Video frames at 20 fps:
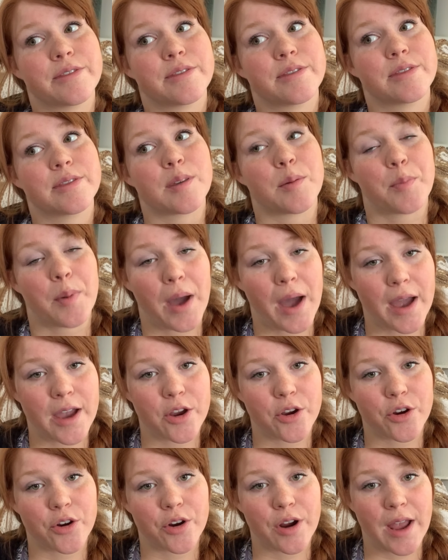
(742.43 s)
the
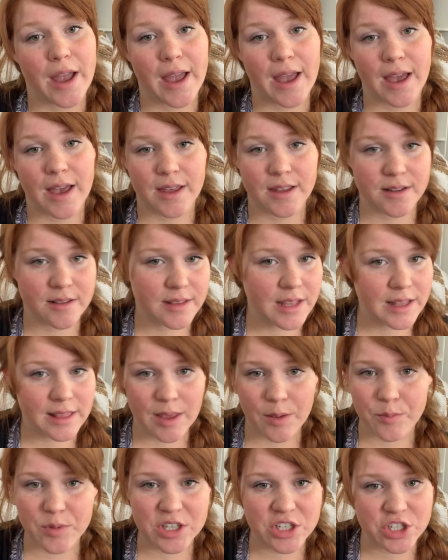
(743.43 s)
buyer, and they
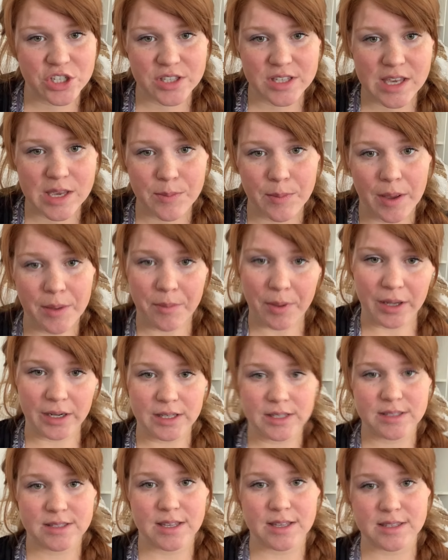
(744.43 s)
let me just keep my
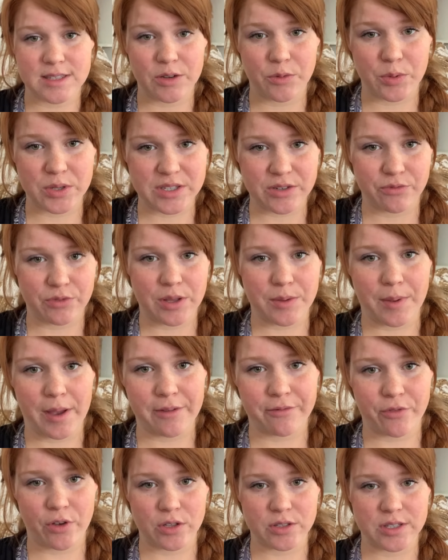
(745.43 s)
money since it wasn't really my
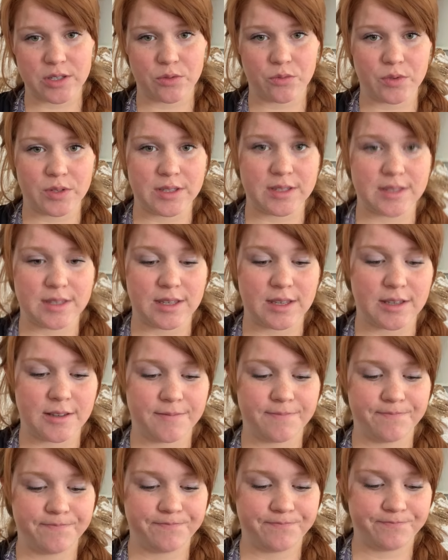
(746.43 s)
fault. It was the
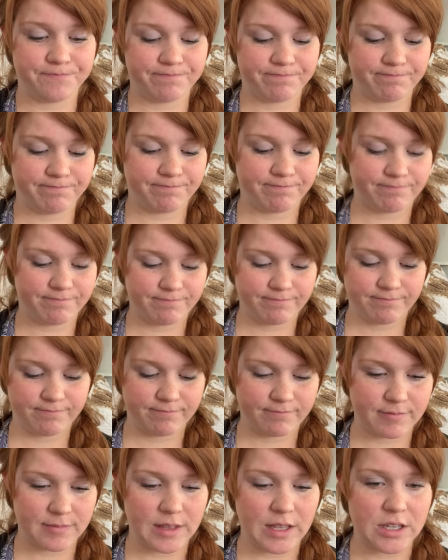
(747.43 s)

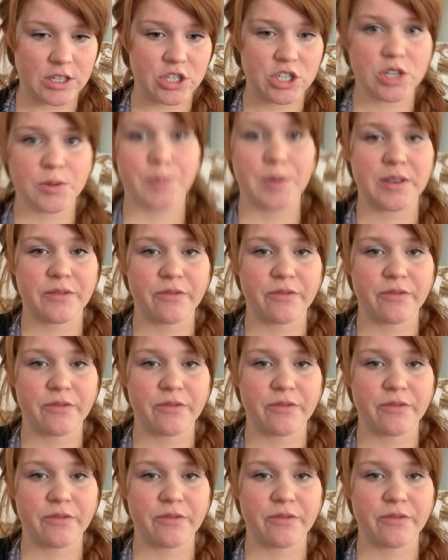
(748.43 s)
shipping